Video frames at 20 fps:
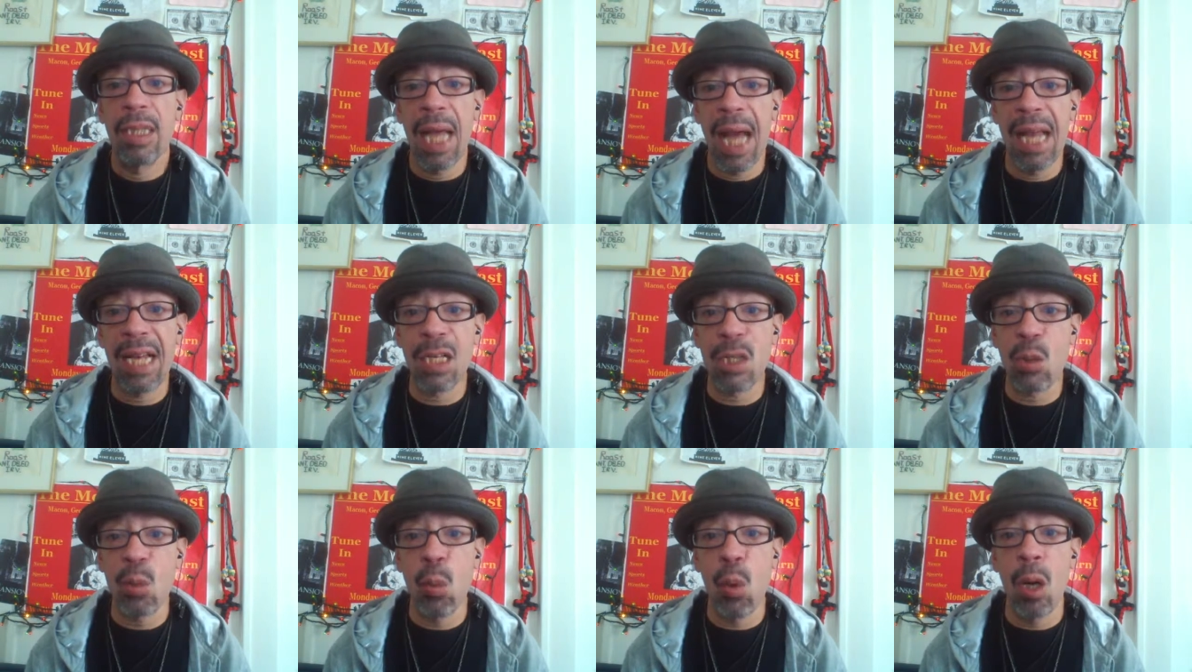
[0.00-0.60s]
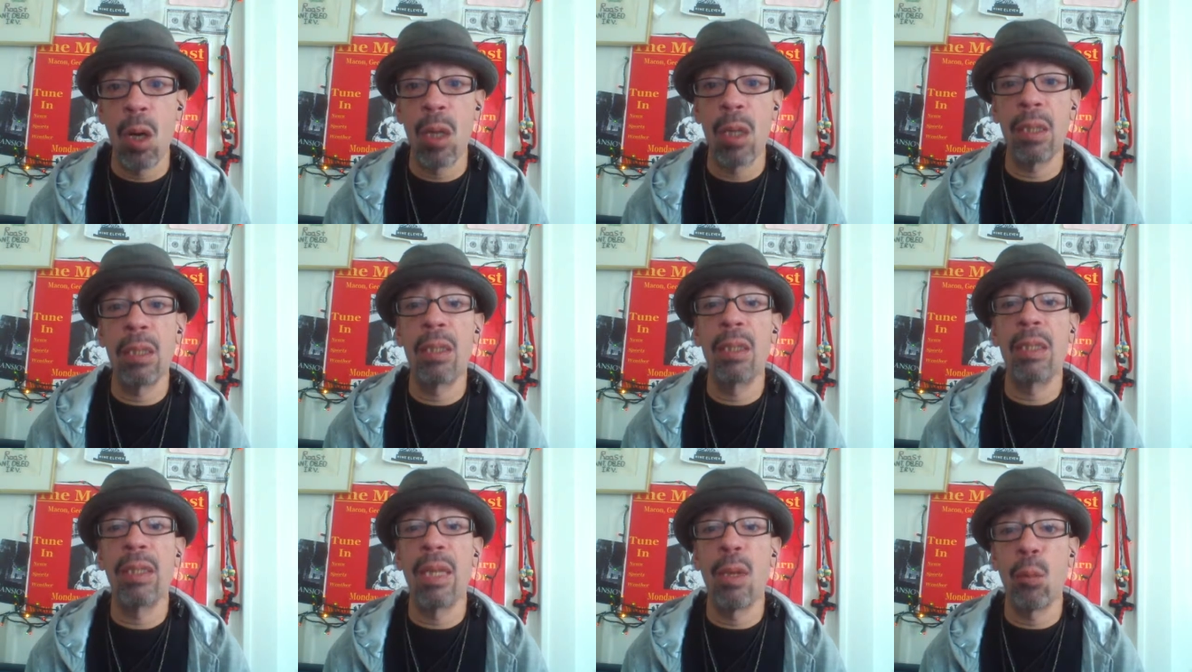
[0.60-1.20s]
That is
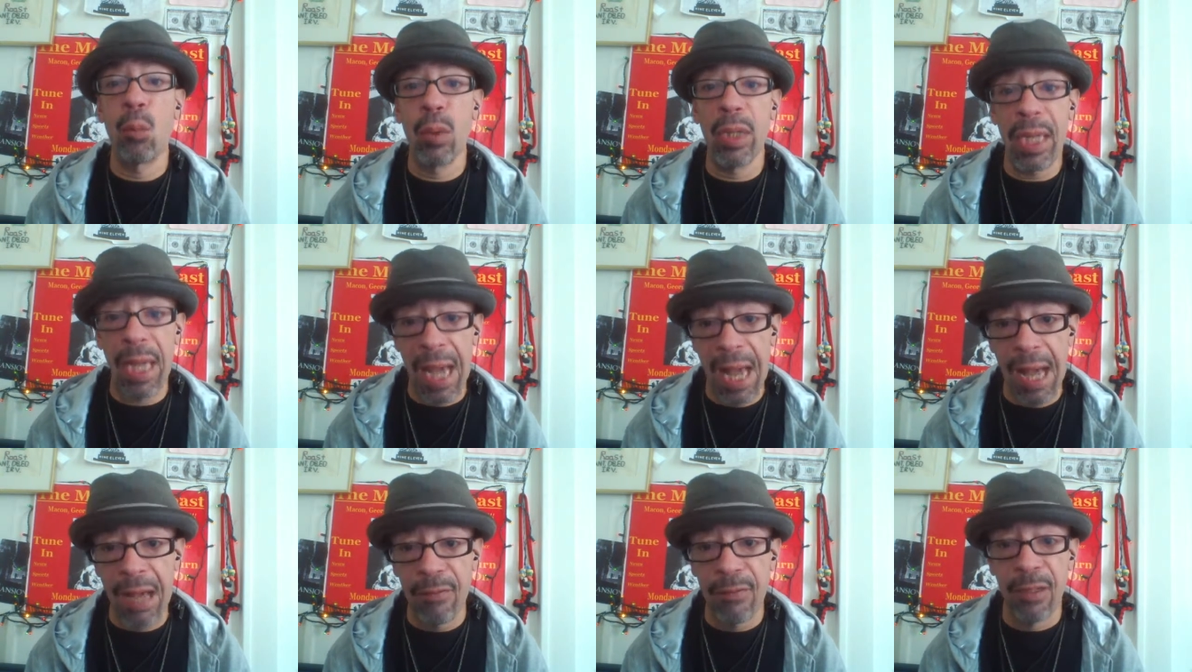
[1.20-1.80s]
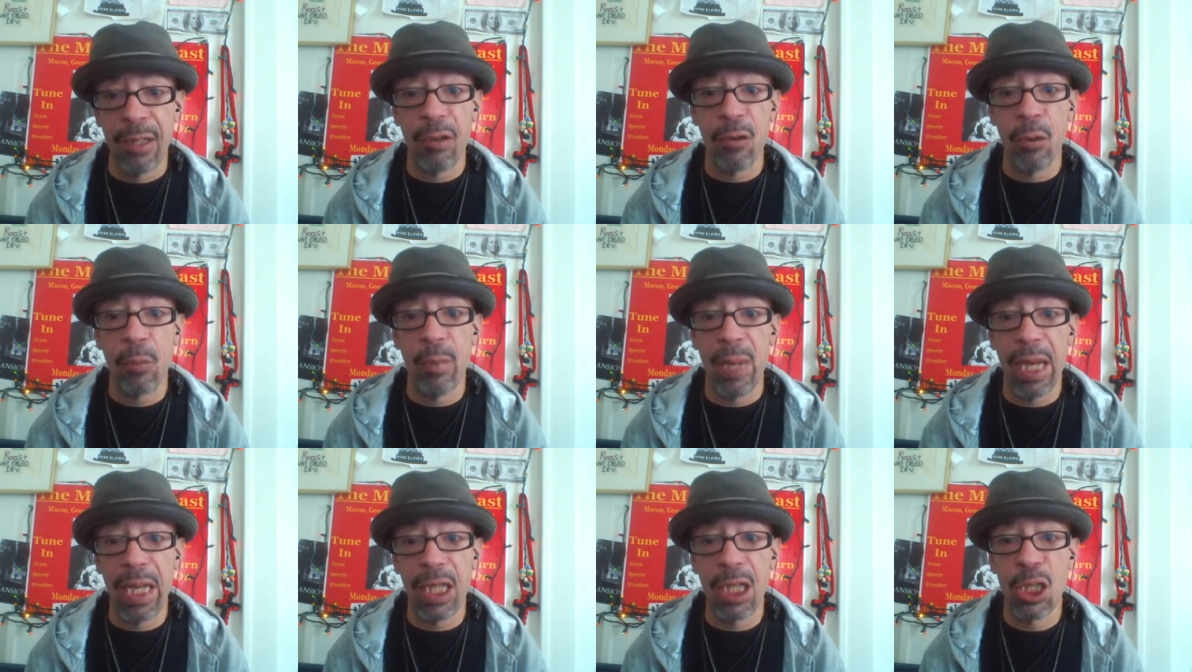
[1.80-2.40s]
one that we have here
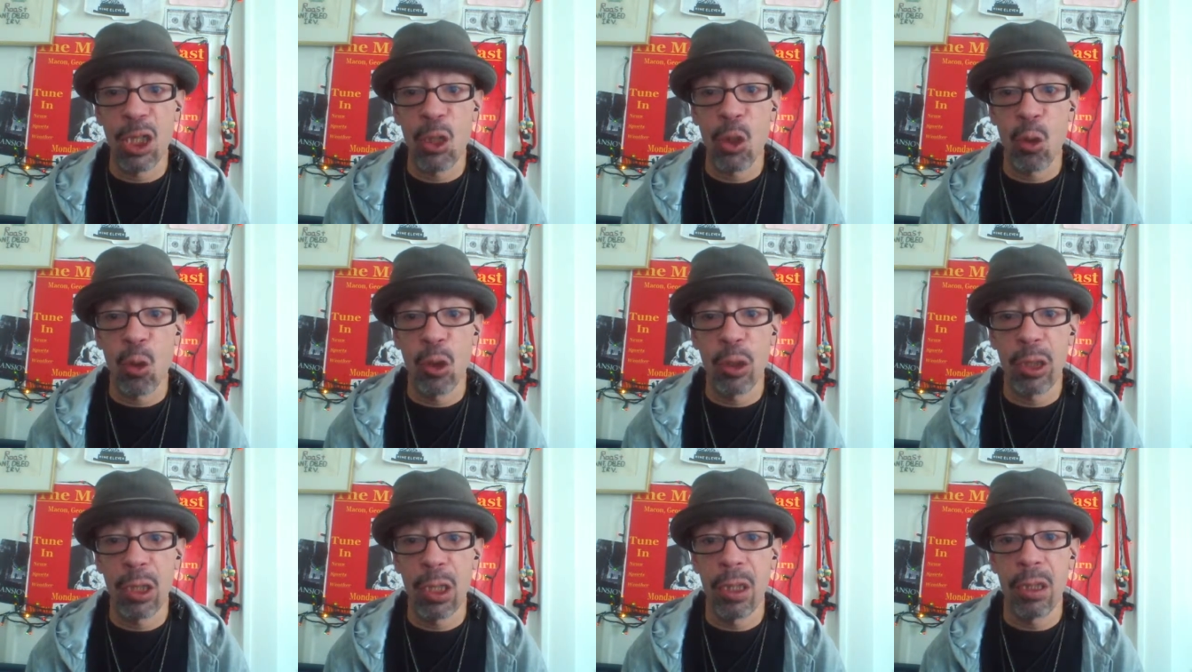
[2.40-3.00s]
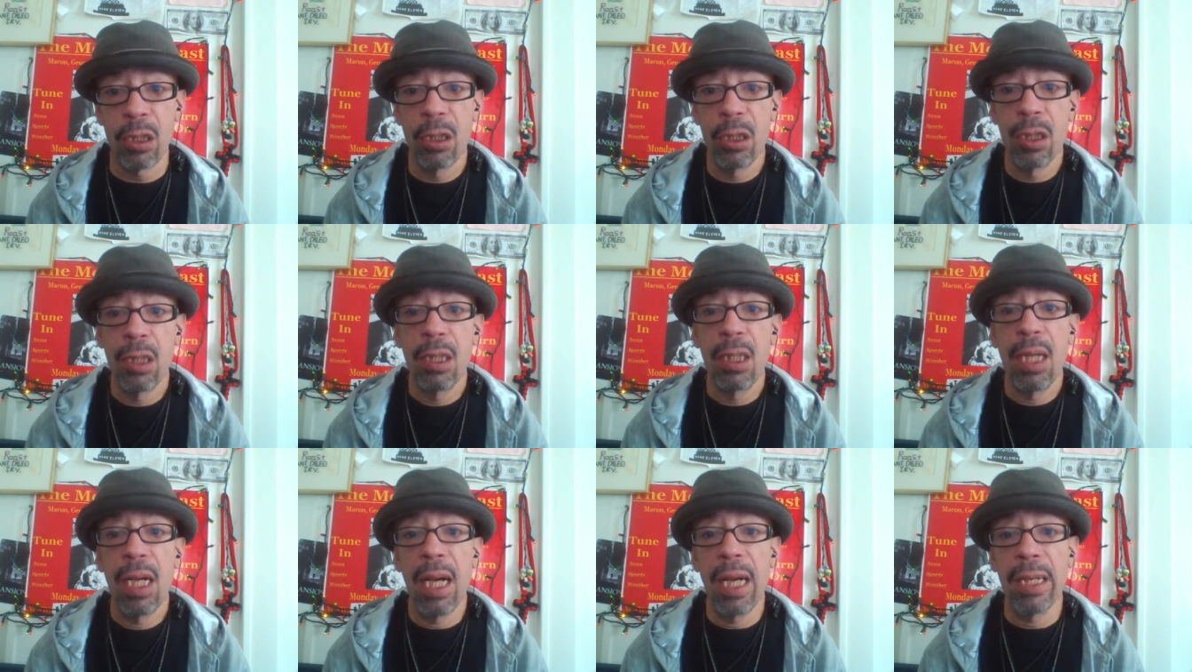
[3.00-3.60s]
in Macon, Georgia,
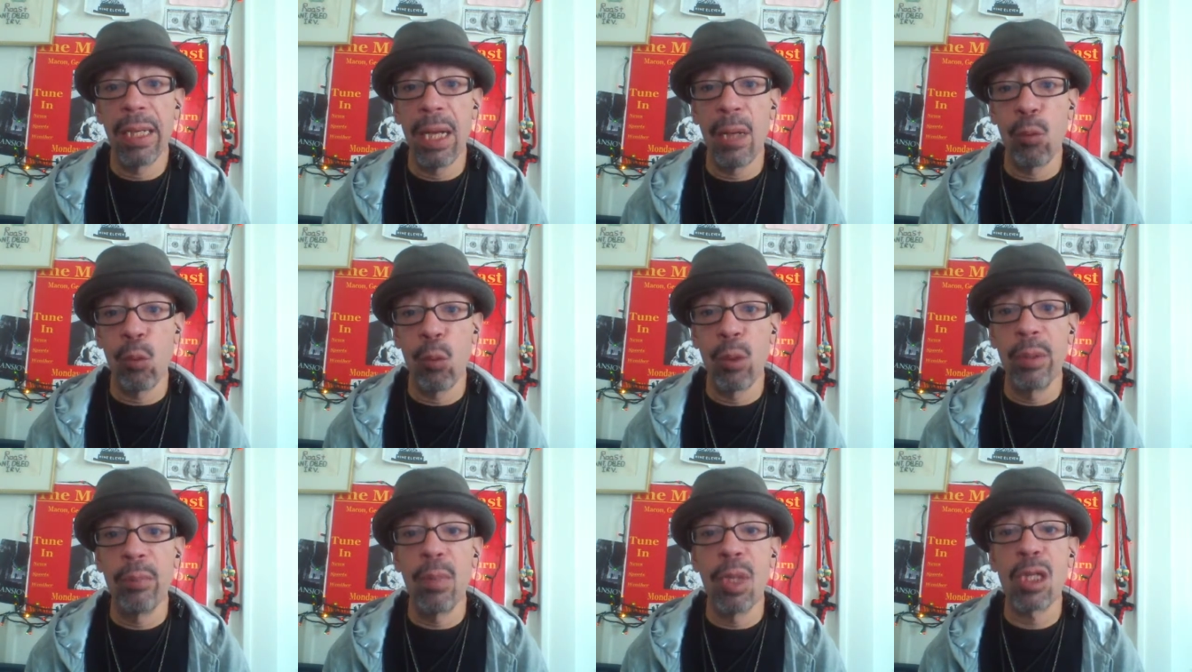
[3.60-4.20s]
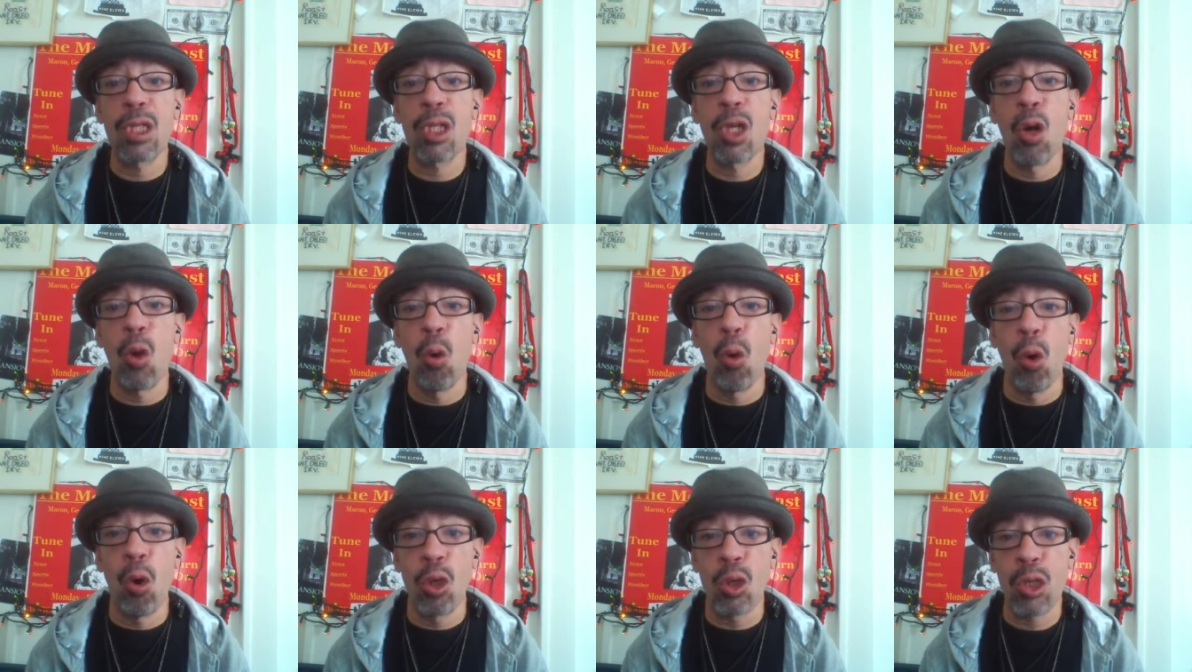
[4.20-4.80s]
and that we must
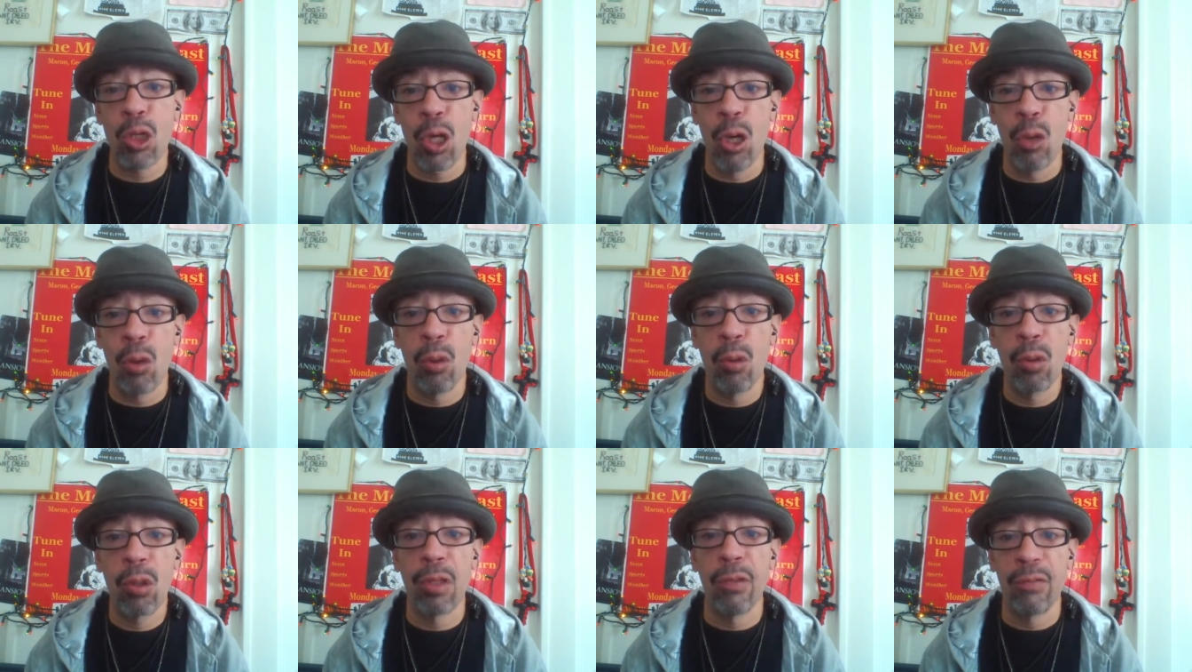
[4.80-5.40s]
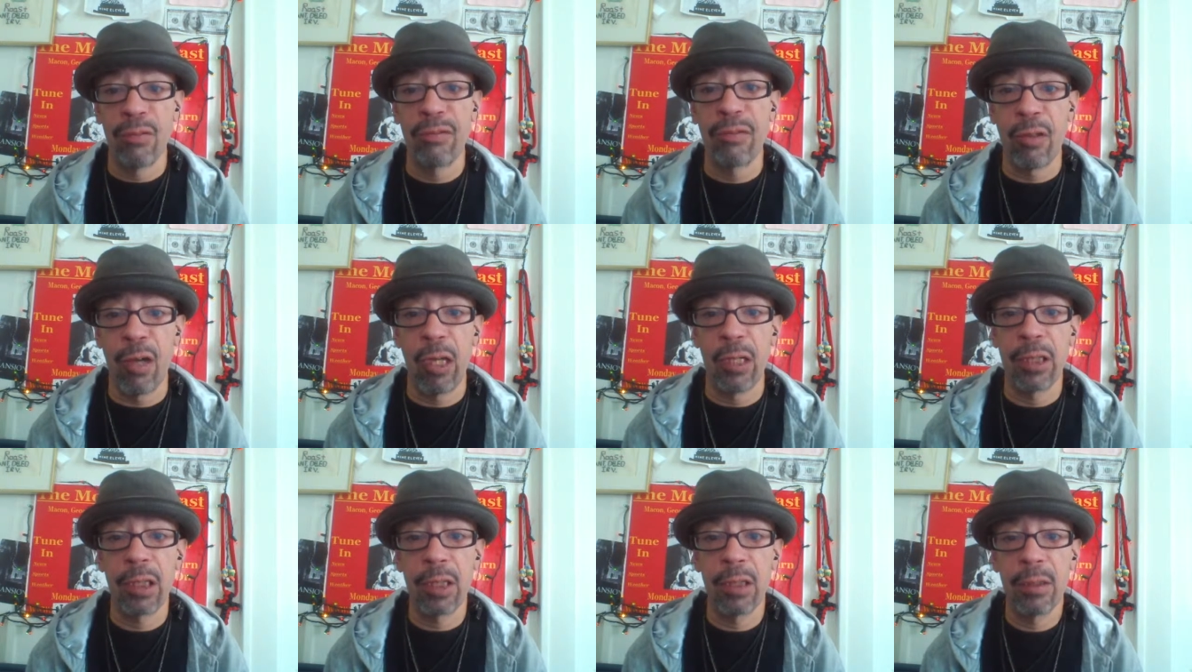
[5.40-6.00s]
also
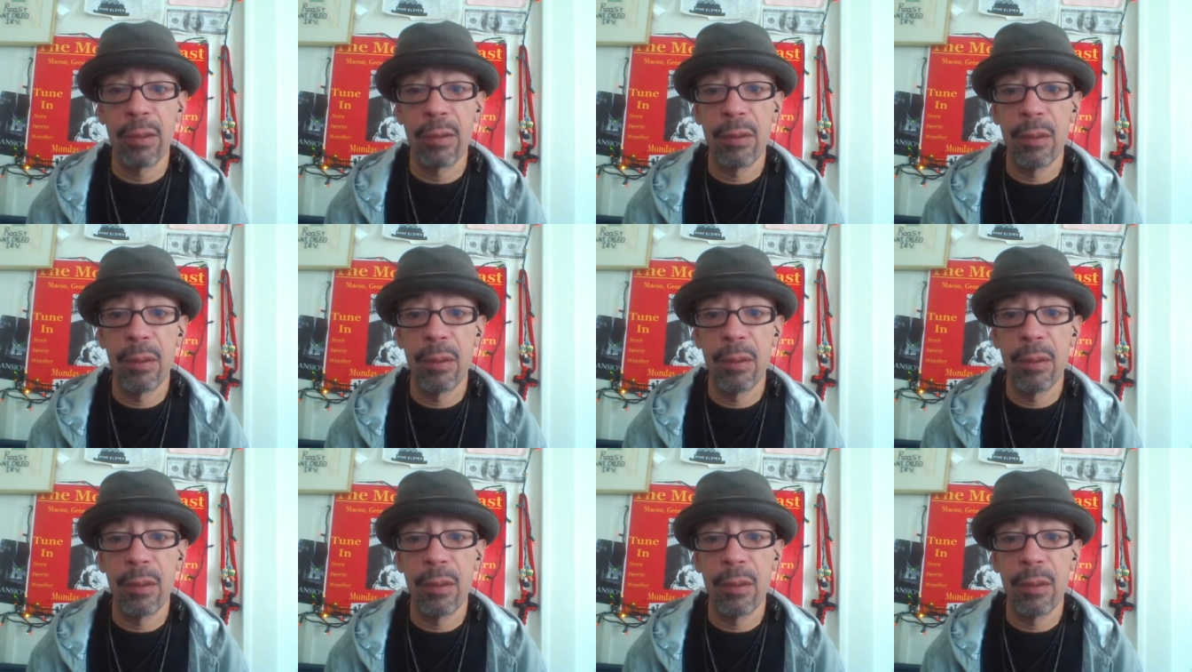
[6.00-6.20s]
confront.